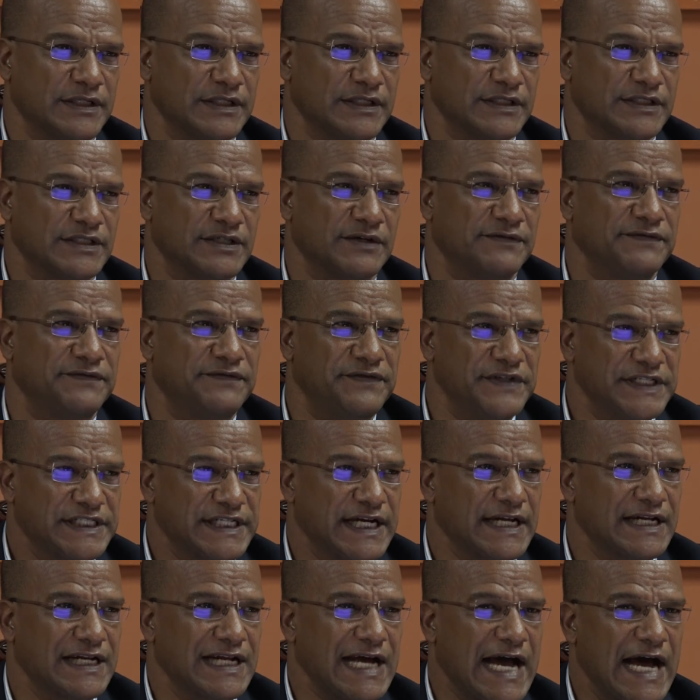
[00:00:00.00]

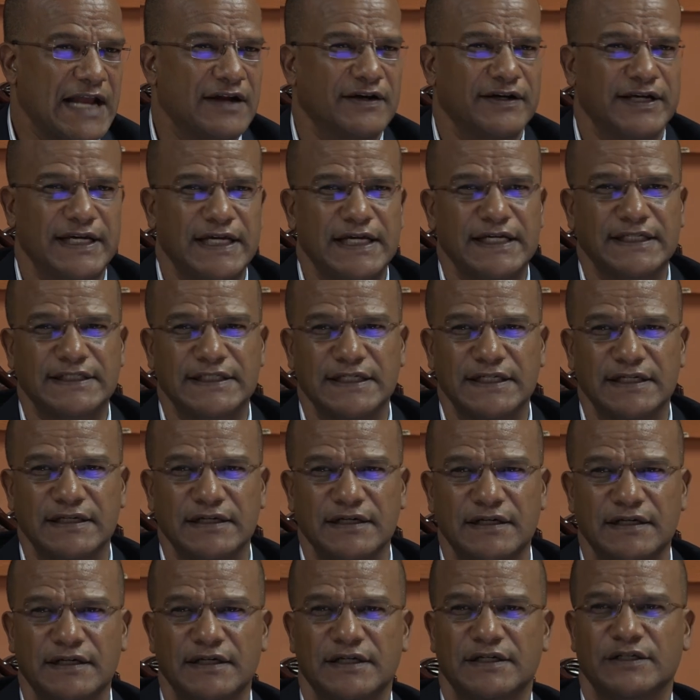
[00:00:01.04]
sufficiently allocated
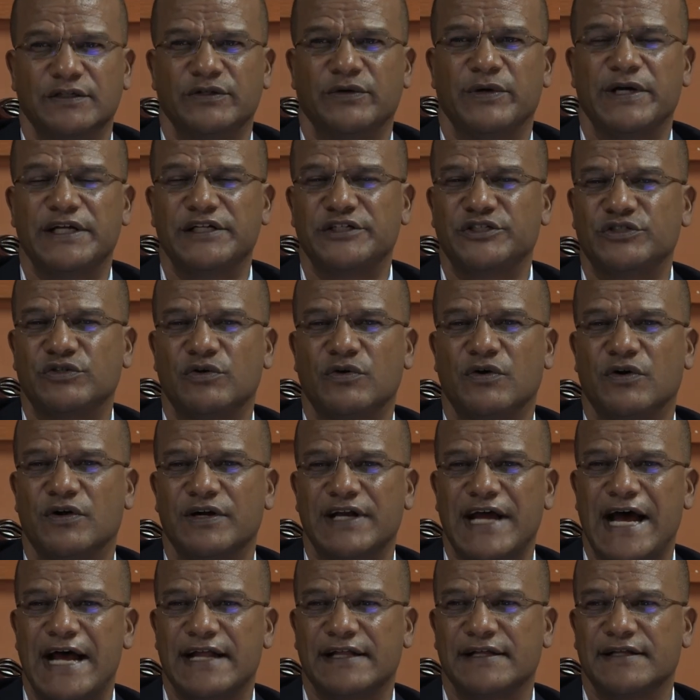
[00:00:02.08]
to ensure
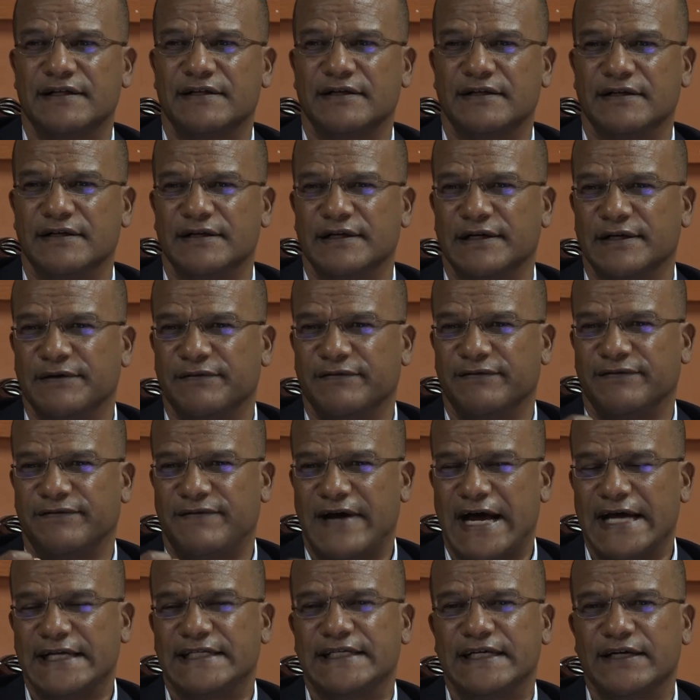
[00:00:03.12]
that
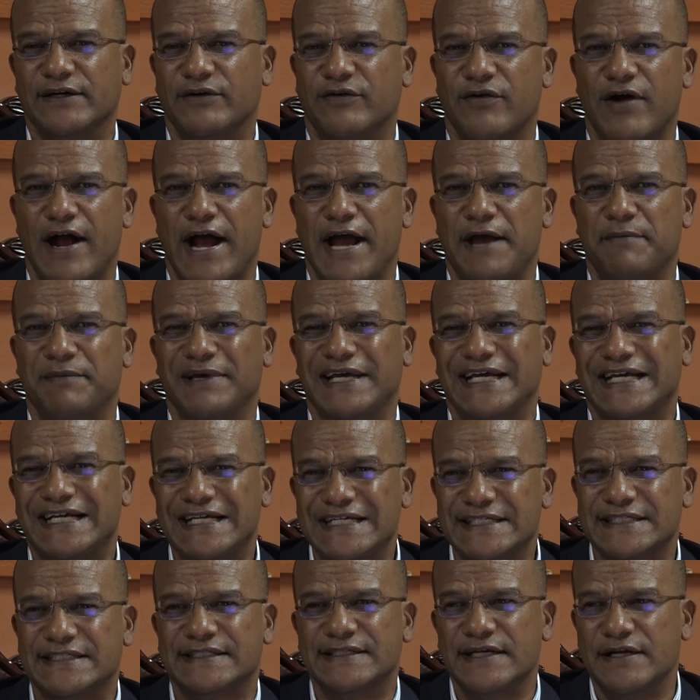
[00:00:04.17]
fighting crime
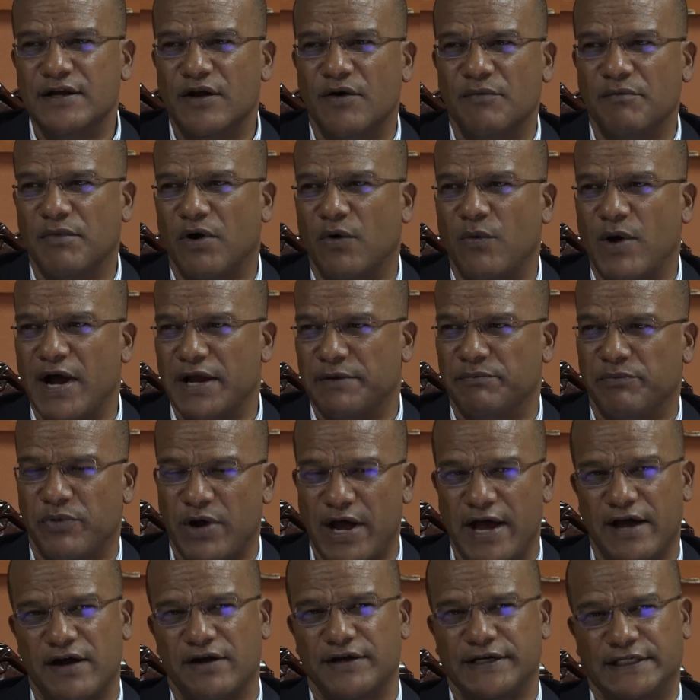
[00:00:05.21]
is the number one
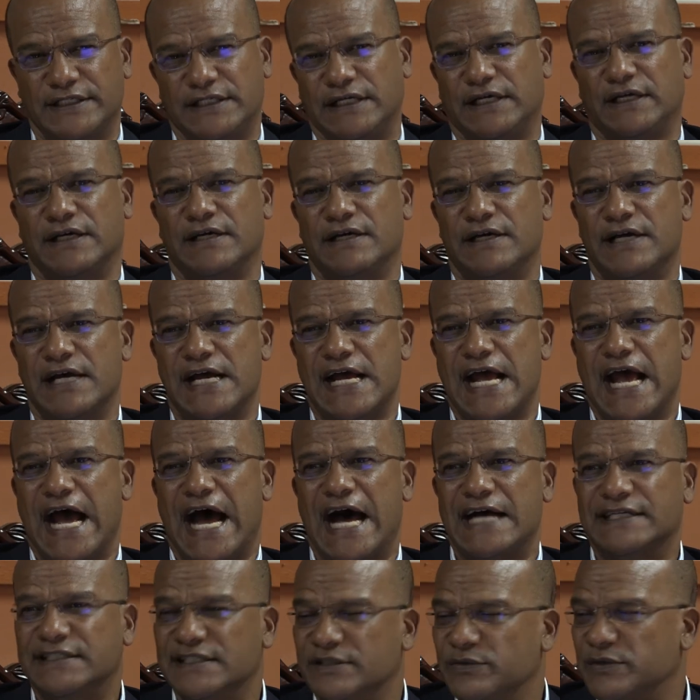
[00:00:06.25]
priority,
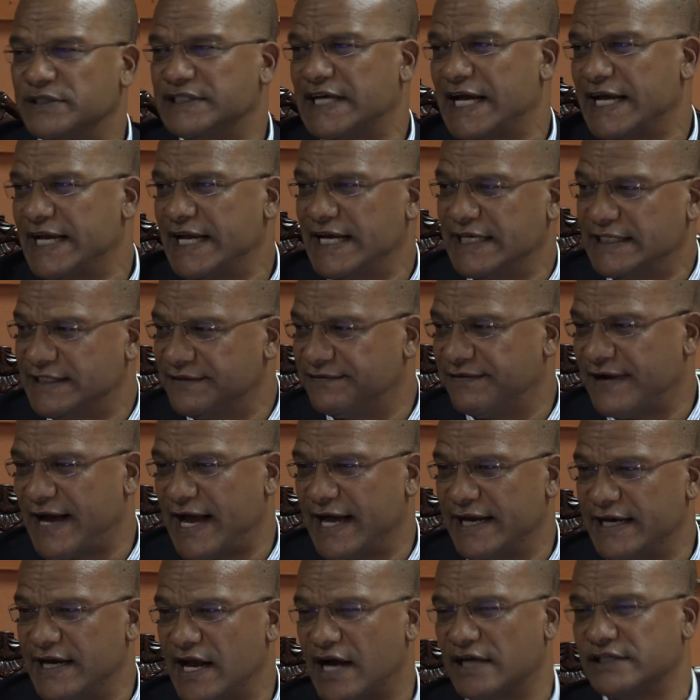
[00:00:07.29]
as it was
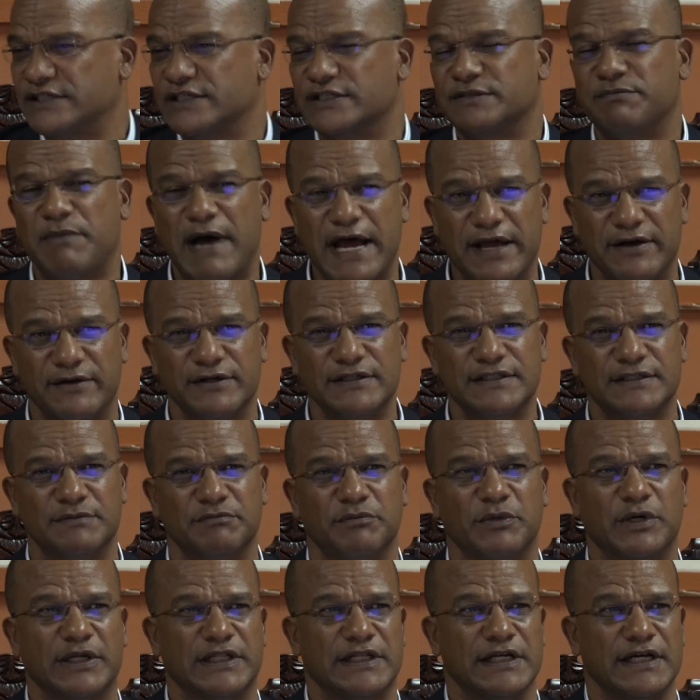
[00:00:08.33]
identified not just by us,
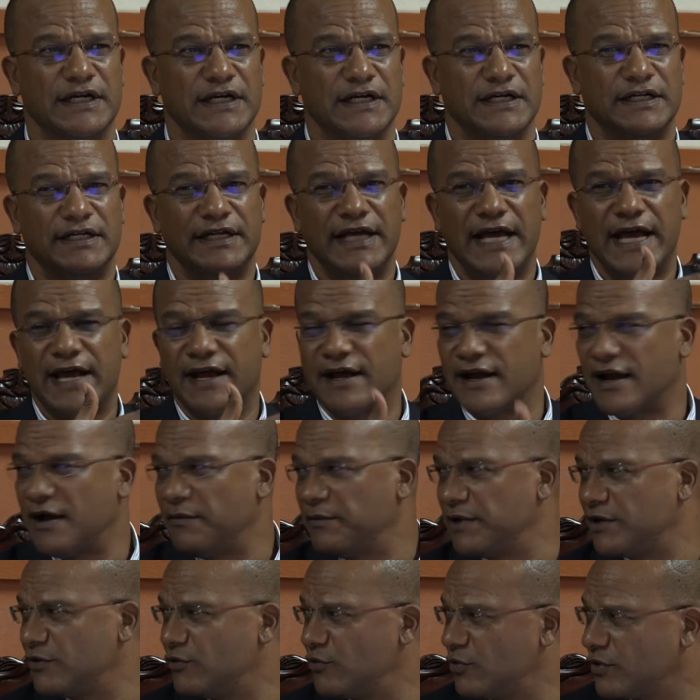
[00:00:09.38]
but the
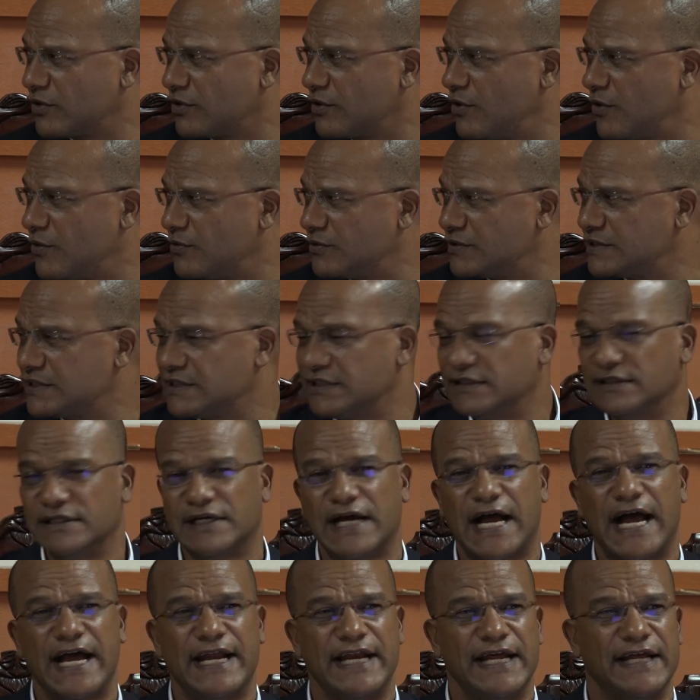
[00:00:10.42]
Economic Growth Council
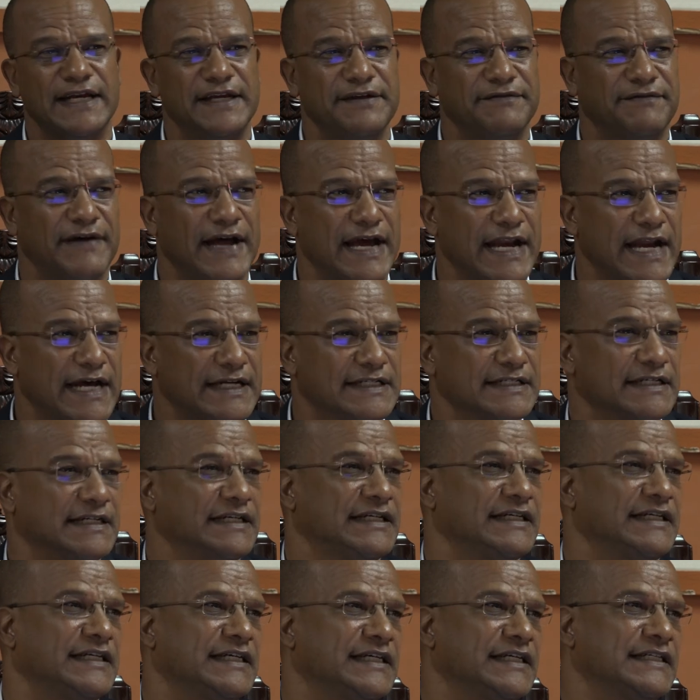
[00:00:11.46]
identified that
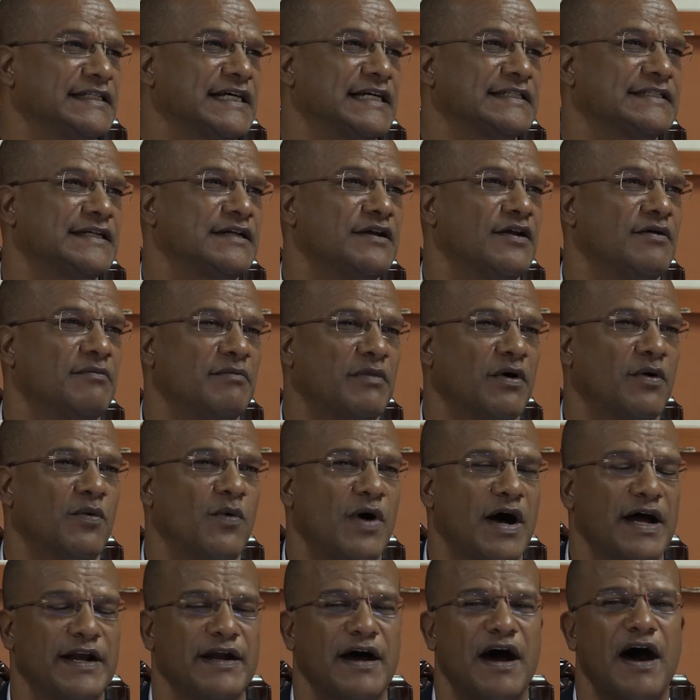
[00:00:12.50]
it has a number
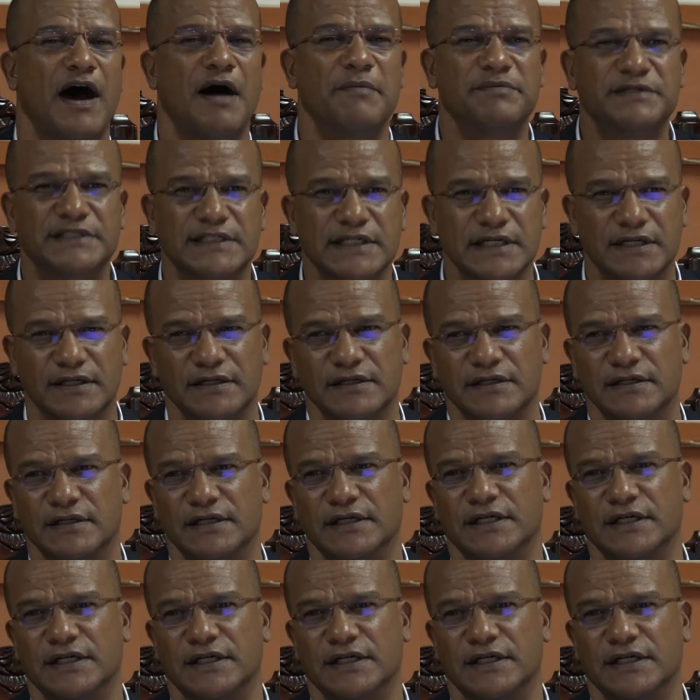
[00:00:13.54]
one obstacle